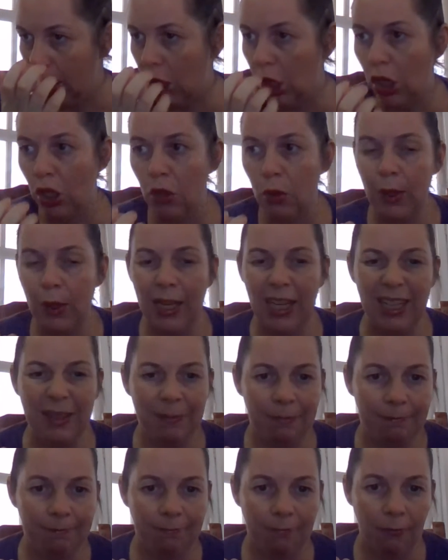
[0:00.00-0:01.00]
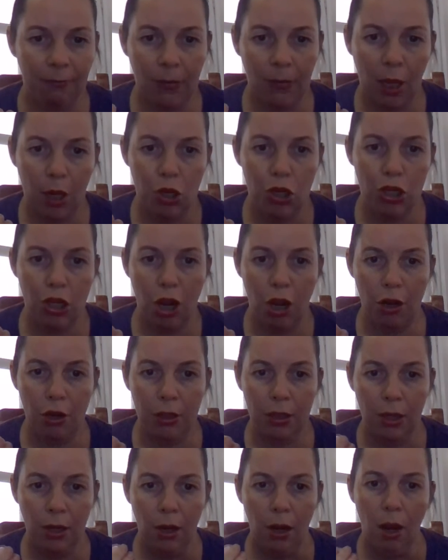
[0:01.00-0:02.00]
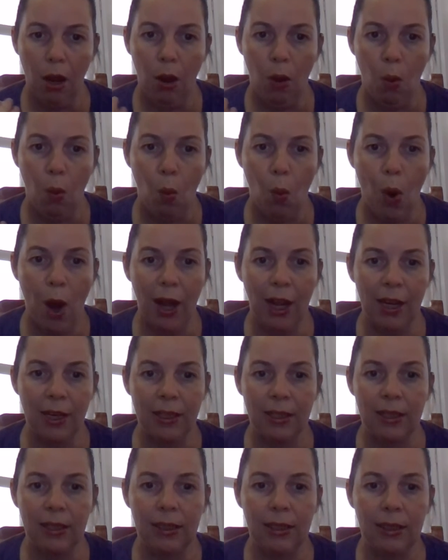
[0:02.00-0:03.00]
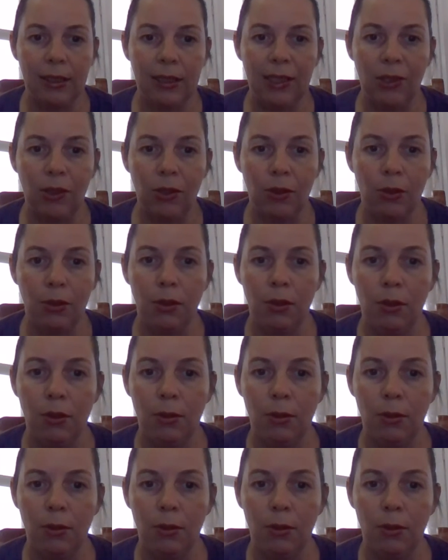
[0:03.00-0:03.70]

gluey note while it's still